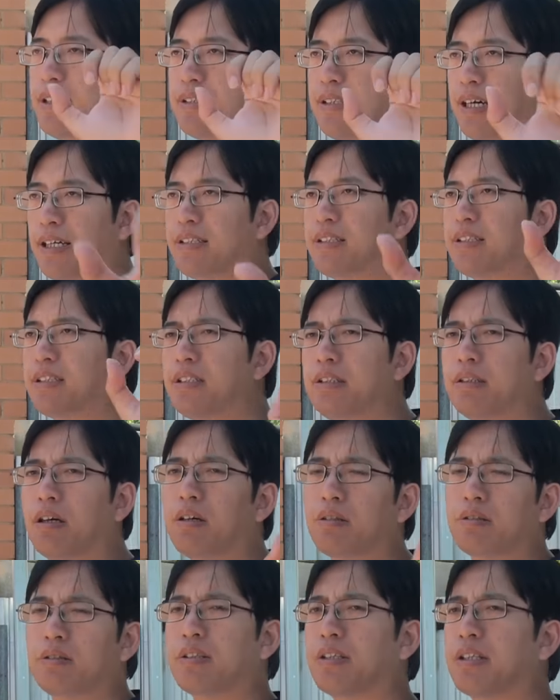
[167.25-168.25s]
That's
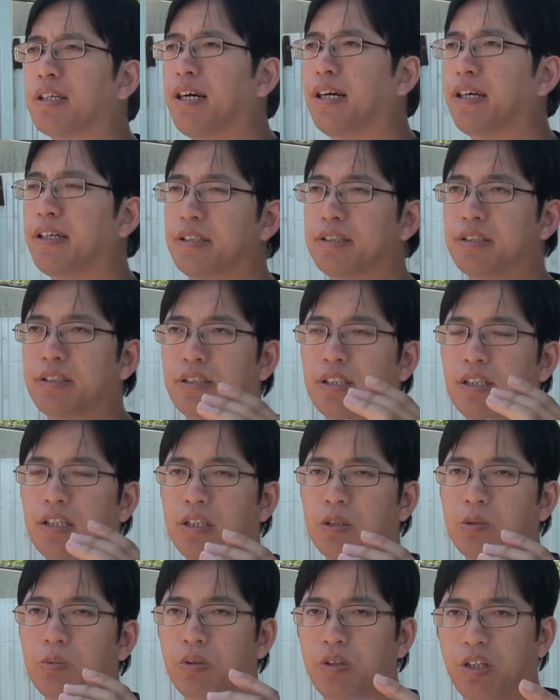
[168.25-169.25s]
not the case.
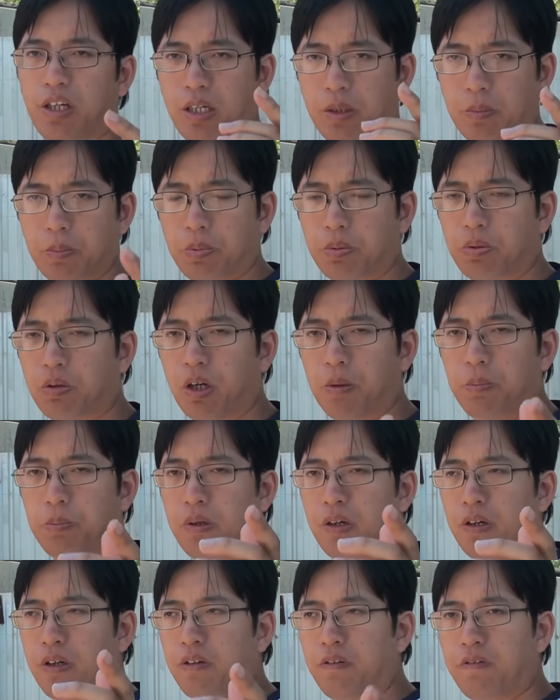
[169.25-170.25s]
With a
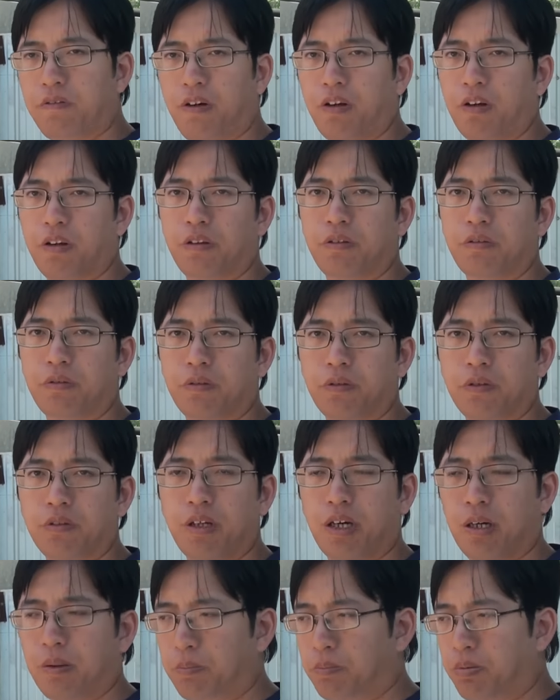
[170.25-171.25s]
proper follow through
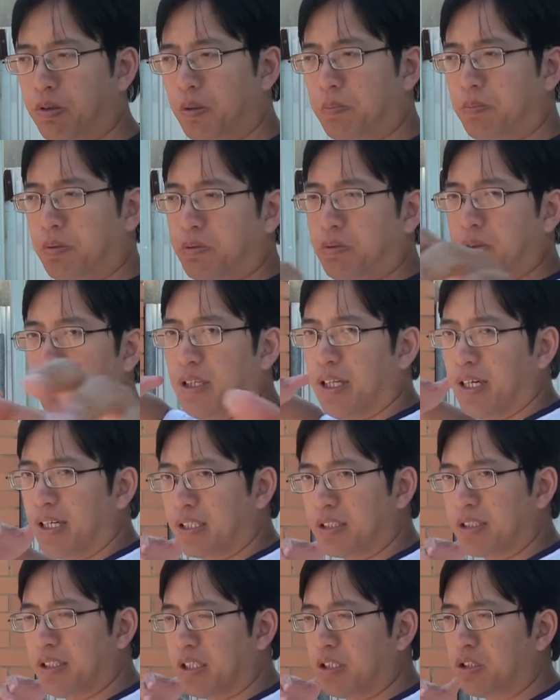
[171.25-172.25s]
and proper
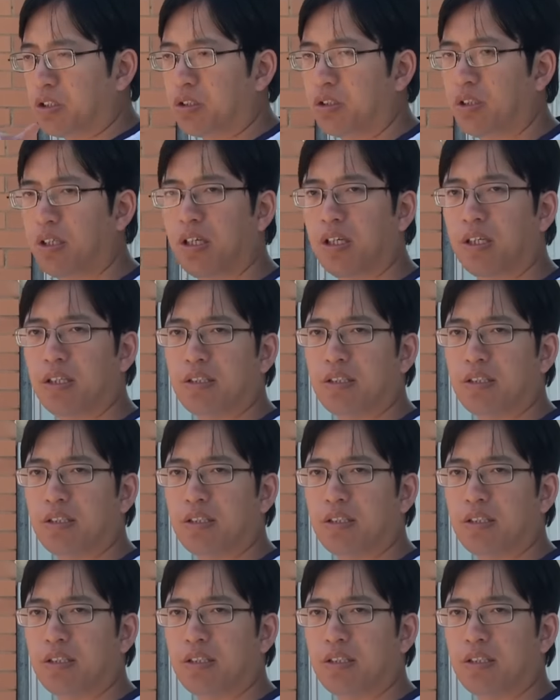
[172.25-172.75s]
relaxation,